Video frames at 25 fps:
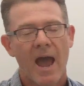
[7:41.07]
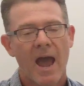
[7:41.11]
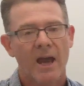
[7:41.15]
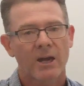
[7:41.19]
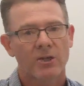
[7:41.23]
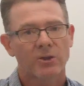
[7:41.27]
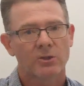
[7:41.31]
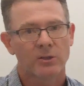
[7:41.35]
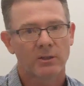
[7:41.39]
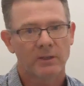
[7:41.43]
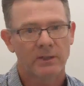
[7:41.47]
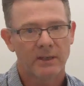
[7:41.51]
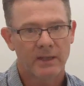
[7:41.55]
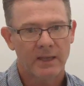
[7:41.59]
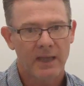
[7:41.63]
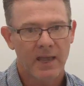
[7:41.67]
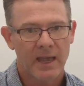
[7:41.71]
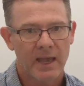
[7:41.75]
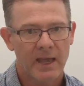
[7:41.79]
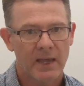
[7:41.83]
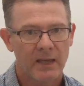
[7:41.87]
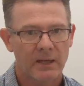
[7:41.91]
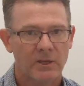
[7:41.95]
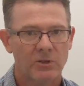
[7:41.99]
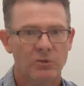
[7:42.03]
actually
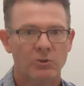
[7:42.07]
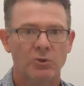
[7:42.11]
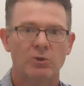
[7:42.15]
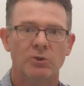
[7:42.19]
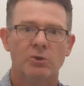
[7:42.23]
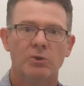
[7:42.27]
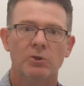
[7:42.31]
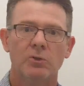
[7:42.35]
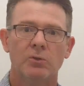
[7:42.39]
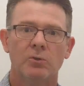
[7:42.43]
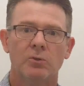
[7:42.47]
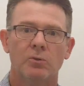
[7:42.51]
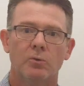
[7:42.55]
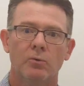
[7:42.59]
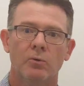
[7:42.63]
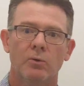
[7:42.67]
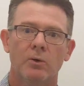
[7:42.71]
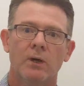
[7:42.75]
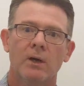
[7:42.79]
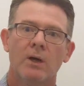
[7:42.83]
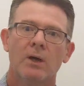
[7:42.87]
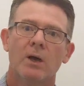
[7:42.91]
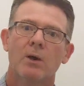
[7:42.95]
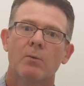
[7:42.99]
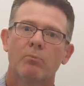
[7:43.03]
can and
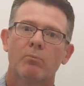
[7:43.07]
do